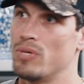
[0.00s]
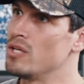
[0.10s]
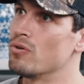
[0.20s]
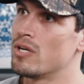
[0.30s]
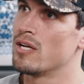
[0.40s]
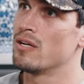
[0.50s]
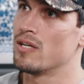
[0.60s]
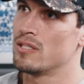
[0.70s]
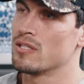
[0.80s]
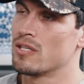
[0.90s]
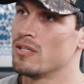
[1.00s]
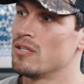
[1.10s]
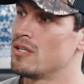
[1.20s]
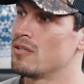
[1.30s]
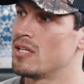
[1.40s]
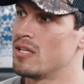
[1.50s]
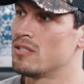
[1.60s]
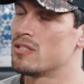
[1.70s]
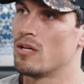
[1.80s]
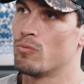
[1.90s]
be good at it as yeah. a kid and get
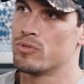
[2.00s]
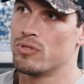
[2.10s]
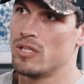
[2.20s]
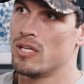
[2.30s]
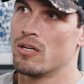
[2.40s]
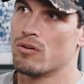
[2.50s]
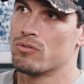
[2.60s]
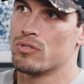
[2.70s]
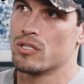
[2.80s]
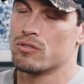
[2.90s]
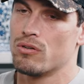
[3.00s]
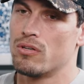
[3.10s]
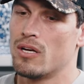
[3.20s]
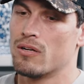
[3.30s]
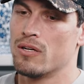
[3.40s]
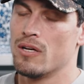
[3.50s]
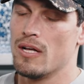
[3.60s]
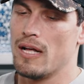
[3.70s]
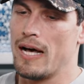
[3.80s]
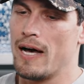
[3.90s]
into the opportunity to get a contract so young.
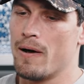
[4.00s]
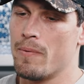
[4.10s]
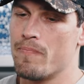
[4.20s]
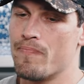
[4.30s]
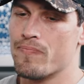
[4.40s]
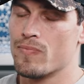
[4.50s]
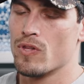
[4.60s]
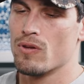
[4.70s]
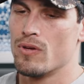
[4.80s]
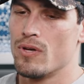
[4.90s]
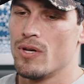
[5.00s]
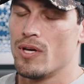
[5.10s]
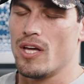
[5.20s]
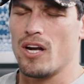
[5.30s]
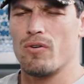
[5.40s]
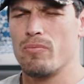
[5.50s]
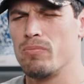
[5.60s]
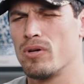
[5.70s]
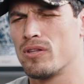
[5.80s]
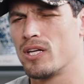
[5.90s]
Um, and I
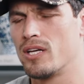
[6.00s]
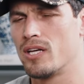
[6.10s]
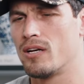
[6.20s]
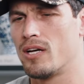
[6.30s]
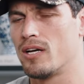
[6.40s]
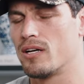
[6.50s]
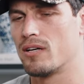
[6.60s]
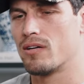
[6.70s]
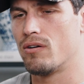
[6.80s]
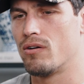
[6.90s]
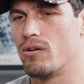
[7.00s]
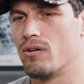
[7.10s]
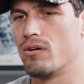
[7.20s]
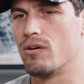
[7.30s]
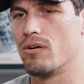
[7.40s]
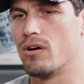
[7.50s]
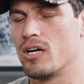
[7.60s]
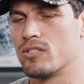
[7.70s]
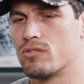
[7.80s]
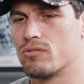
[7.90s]
remember thinking like, oh,
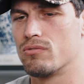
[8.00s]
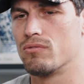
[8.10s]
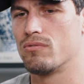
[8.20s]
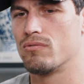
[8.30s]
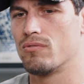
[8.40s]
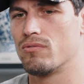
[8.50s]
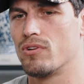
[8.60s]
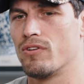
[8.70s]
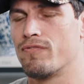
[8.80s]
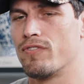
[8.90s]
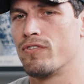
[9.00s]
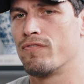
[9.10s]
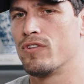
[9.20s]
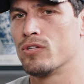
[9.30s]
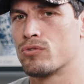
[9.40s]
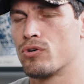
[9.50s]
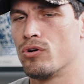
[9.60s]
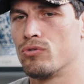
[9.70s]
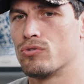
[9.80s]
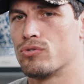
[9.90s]
I, if if this
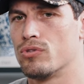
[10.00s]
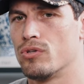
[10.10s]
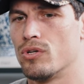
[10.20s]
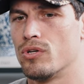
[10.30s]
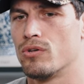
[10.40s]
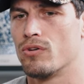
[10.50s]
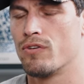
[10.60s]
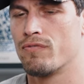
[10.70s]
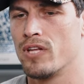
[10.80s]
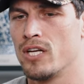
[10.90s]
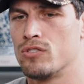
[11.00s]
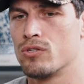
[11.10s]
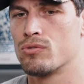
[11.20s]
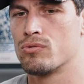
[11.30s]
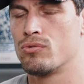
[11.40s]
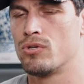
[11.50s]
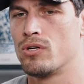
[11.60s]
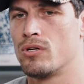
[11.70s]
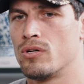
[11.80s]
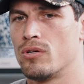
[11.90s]
coach, if they just sort
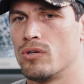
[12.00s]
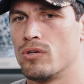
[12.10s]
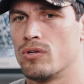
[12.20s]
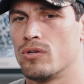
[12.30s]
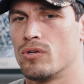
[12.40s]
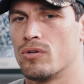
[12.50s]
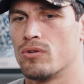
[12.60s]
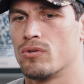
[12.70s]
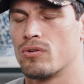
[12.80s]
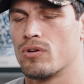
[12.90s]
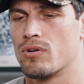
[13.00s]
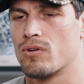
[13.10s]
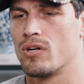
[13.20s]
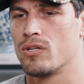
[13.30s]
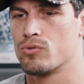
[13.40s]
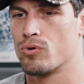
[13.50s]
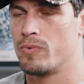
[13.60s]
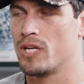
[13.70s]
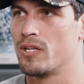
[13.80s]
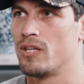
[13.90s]
of kind of took
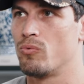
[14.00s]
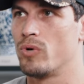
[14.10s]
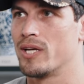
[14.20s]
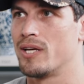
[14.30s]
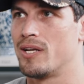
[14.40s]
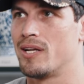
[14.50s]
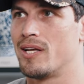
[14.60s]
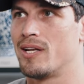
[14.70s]
me under their wing and